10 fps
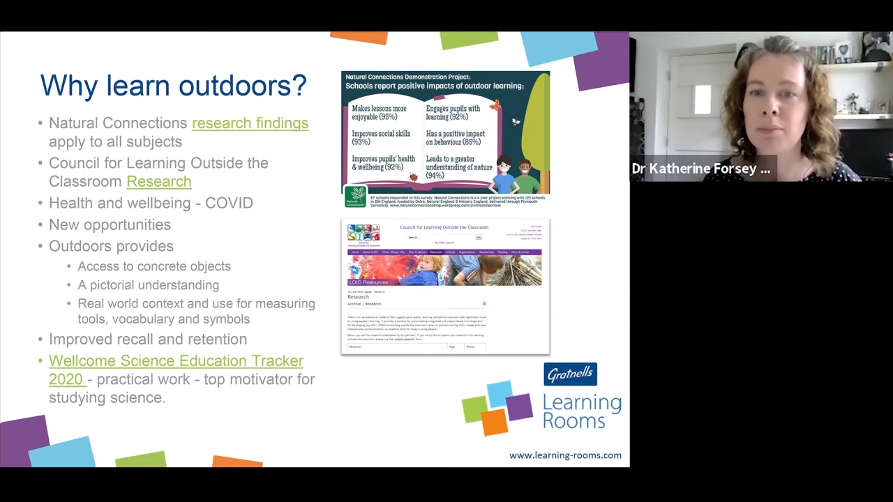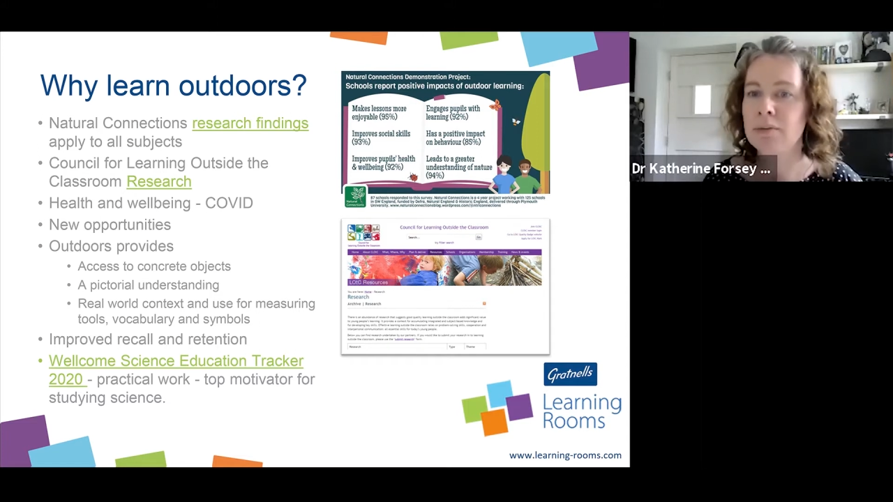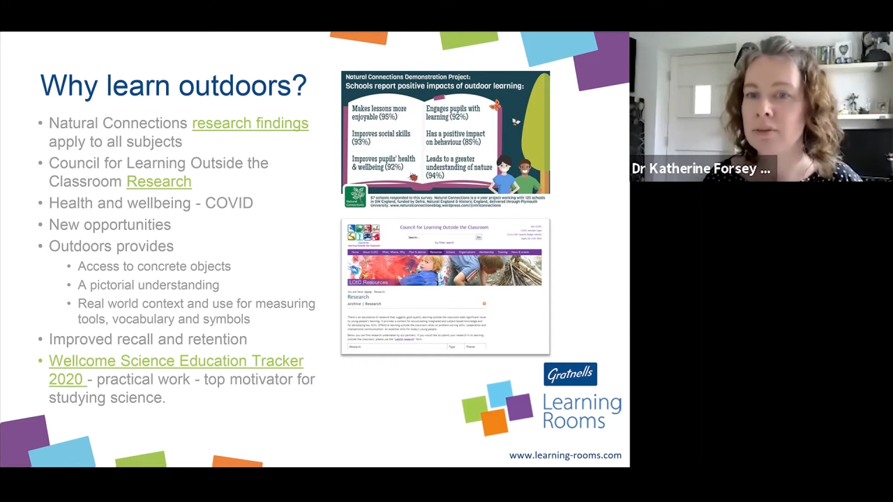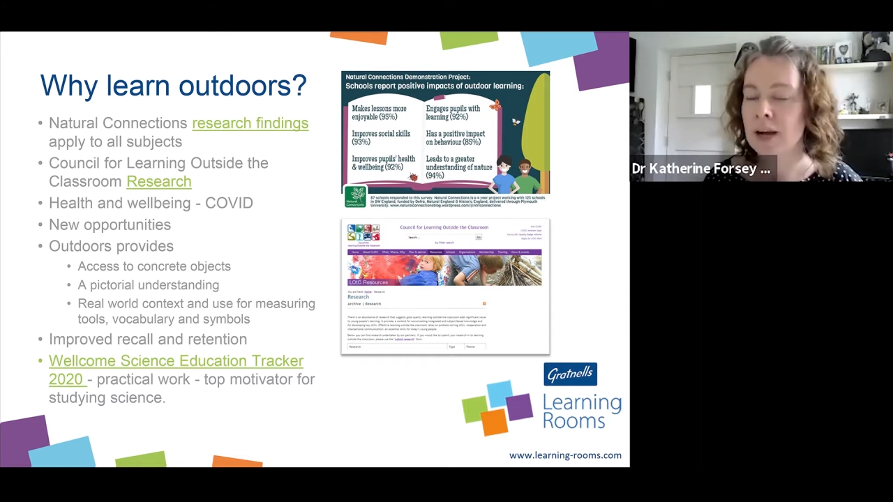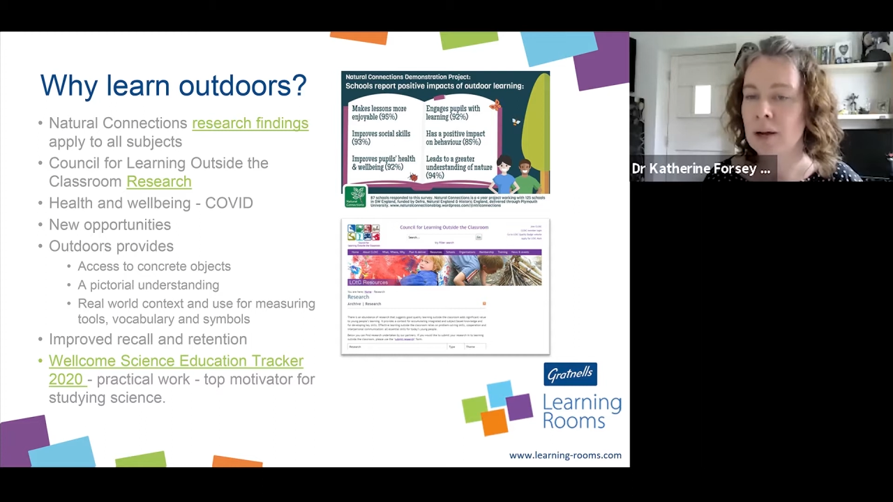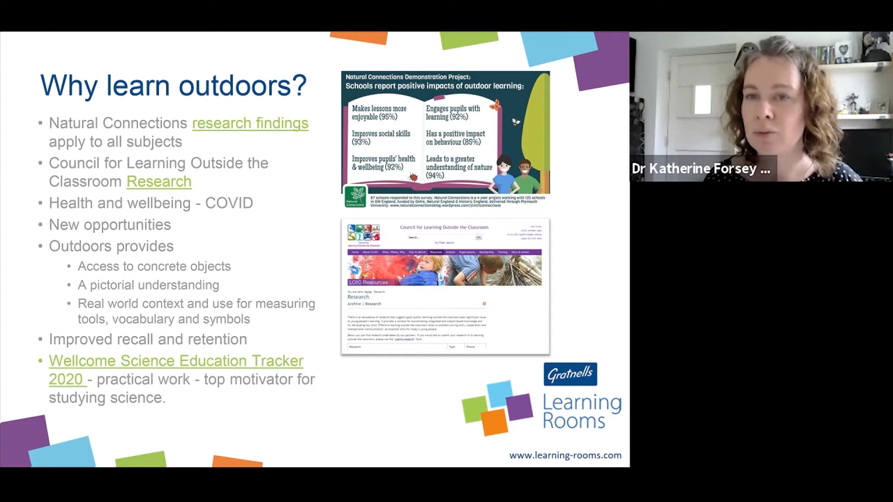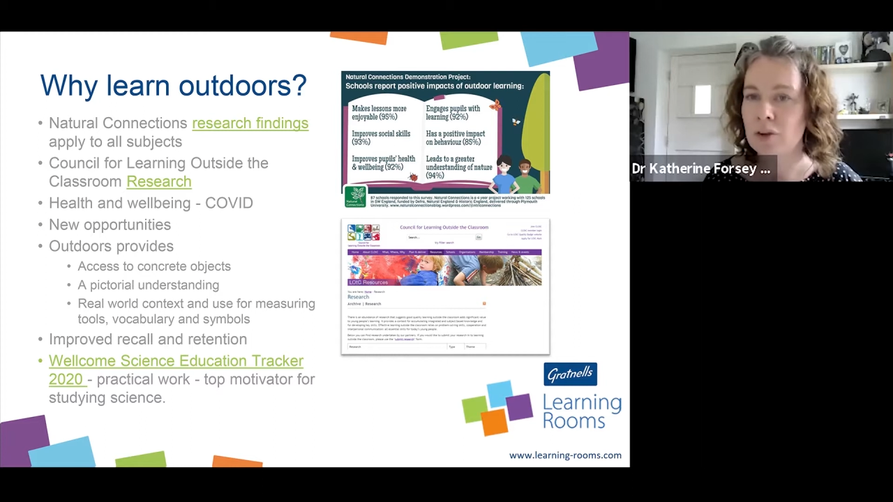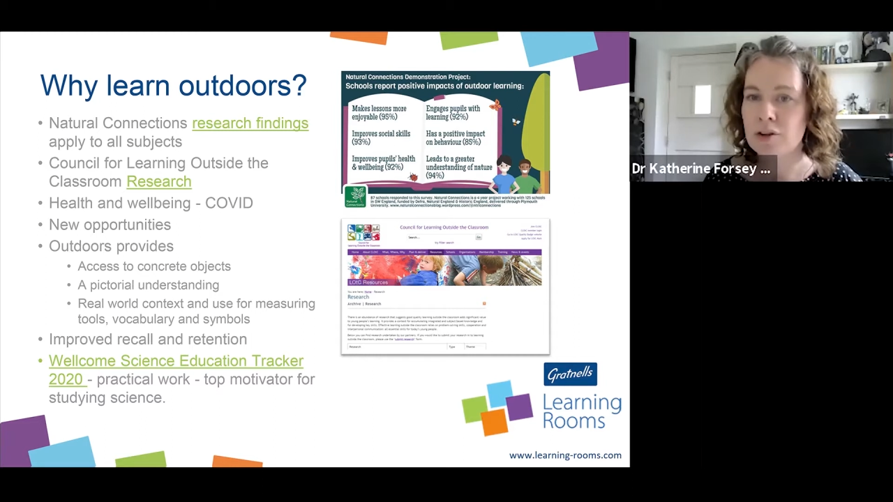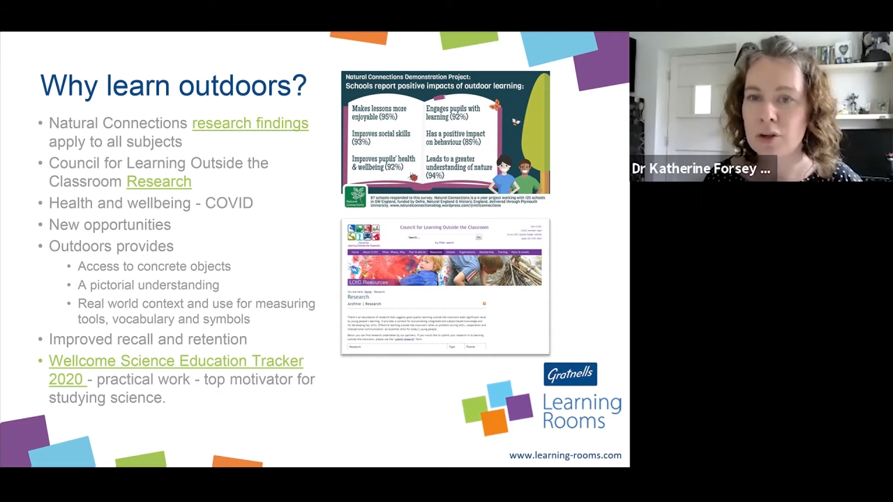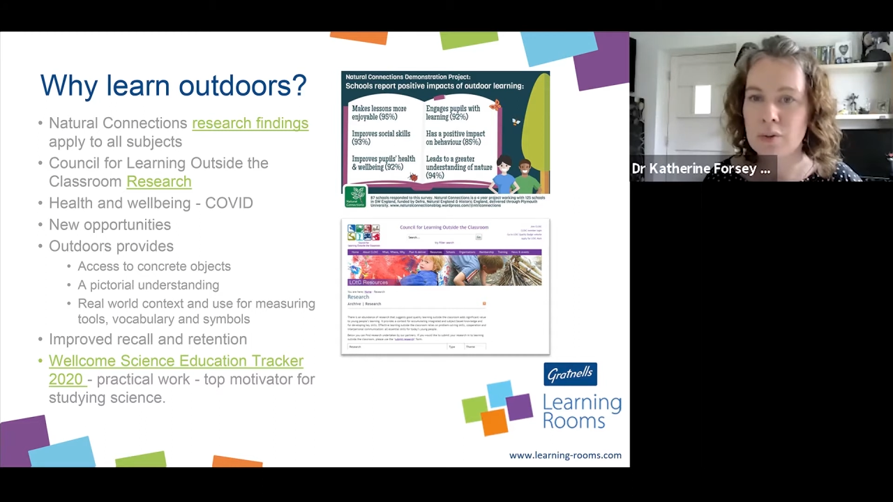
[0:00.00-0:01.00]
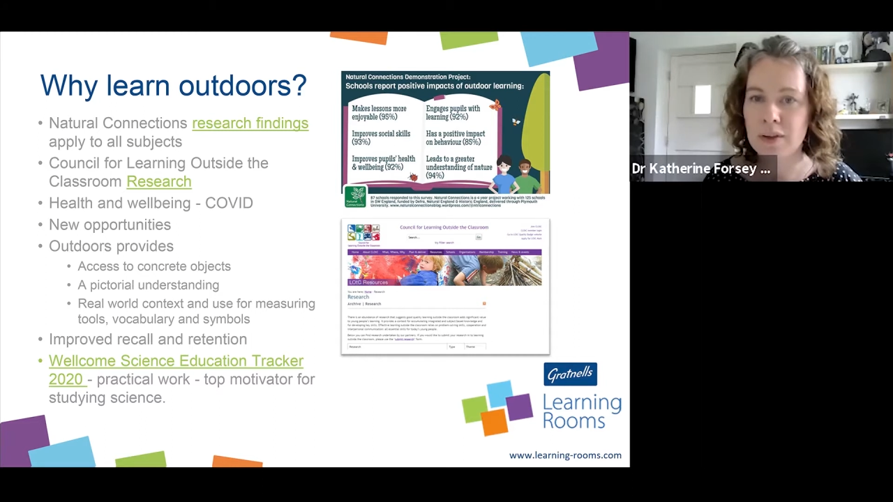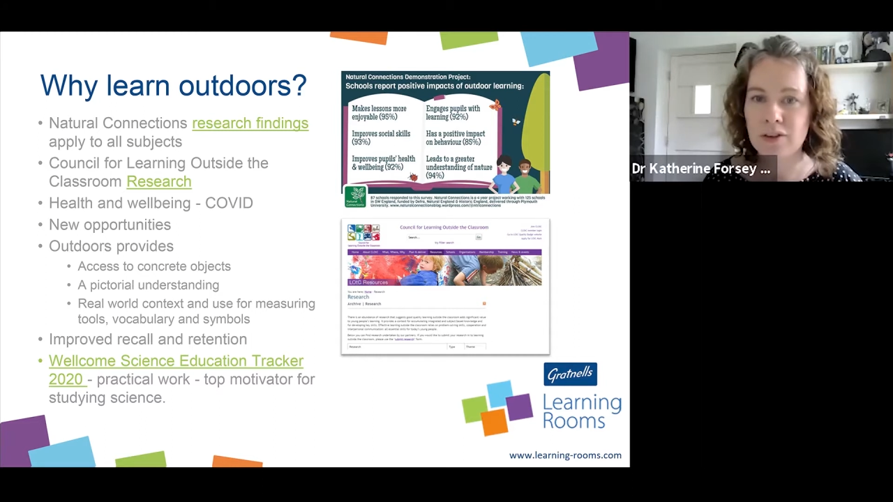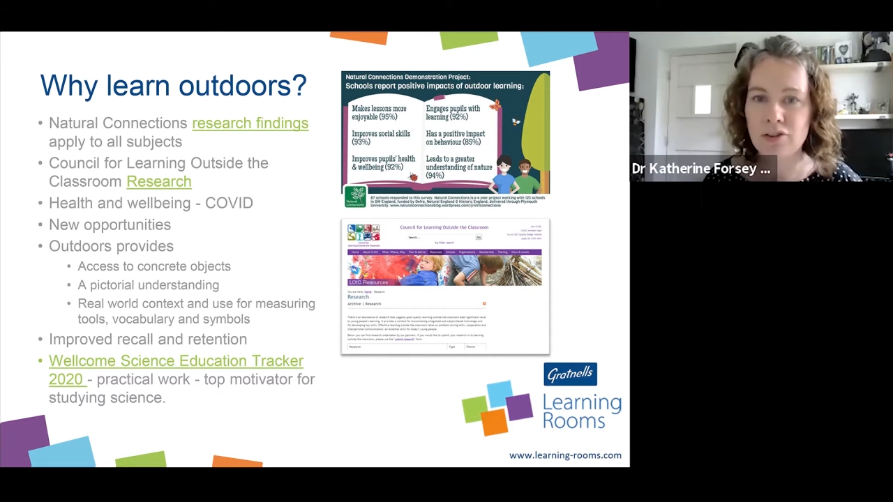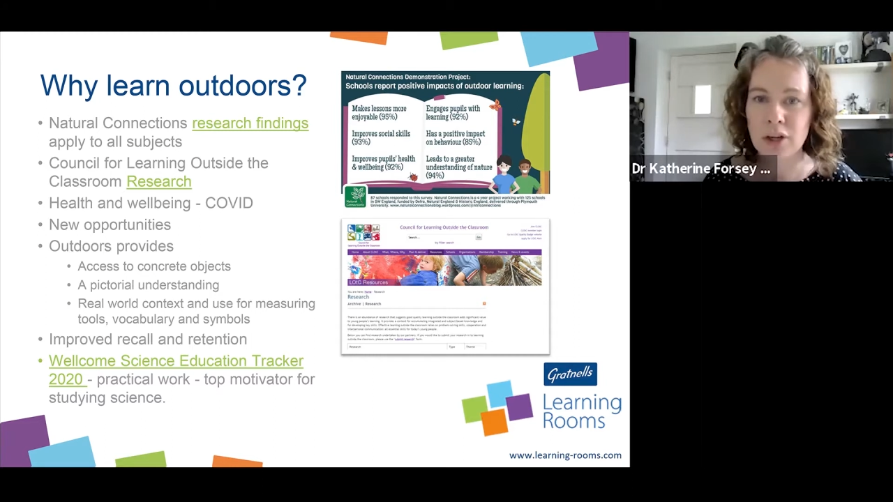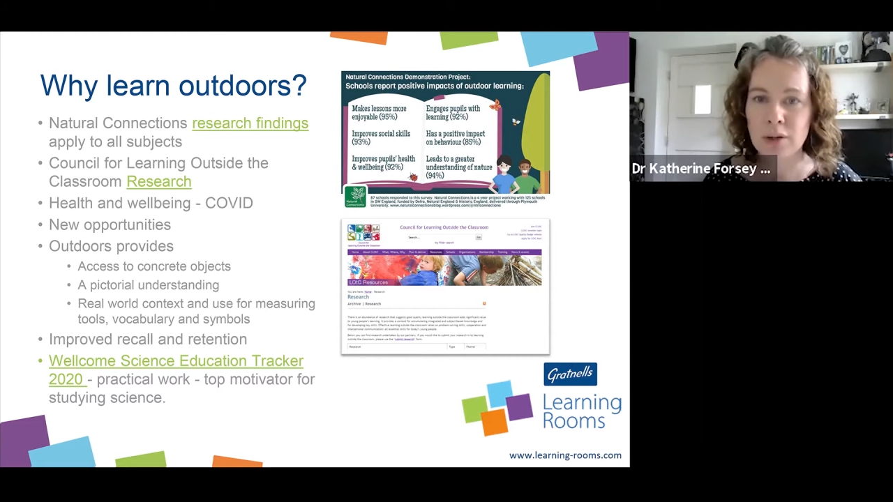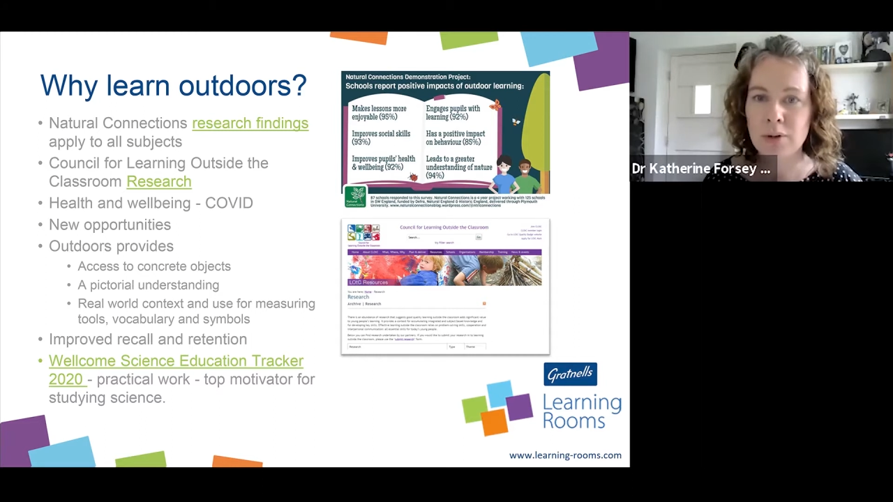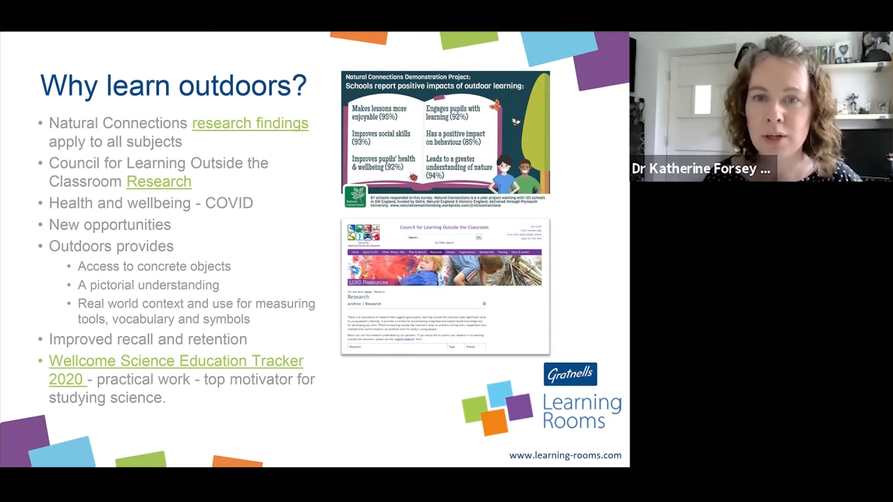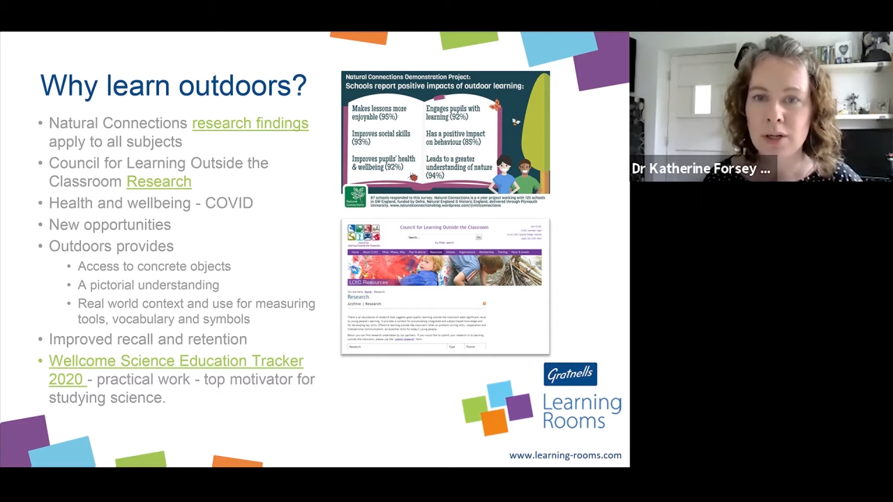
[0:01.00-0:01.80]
move around and do things to,